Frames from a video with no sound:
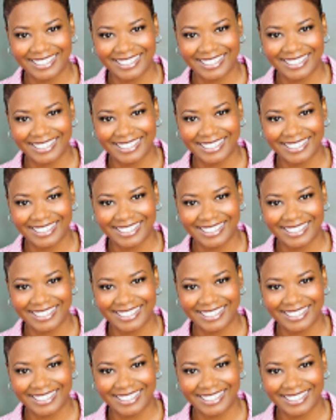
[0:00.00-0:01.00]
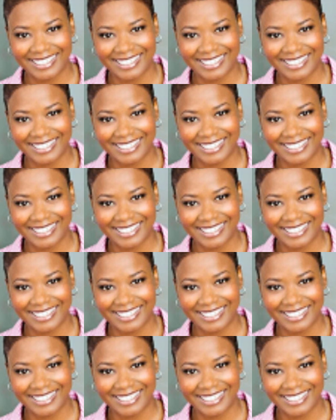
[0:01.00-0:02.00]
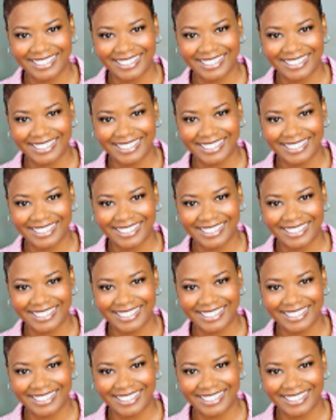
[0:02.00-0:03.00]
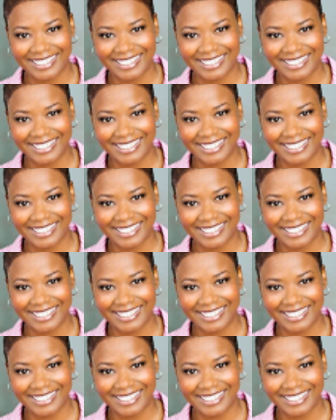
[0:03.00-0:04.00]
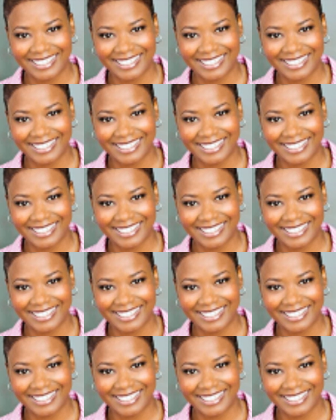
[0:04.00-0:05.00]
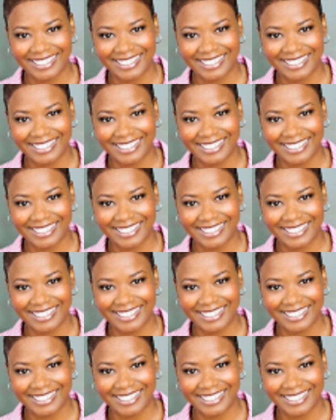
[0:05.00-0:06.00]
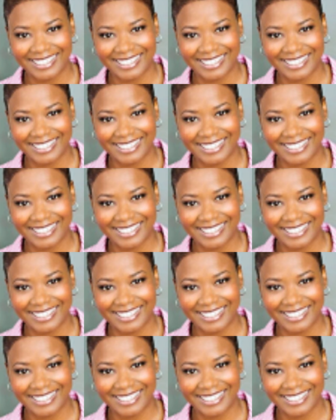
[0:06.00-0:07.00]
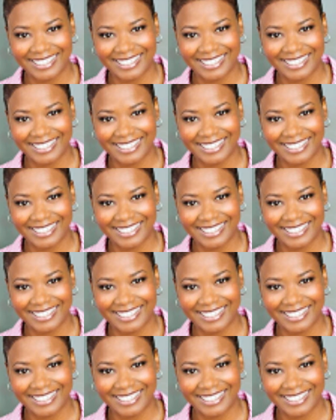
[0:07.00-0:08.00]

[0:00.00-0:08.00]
The face doesn't move, so there is nothing to read.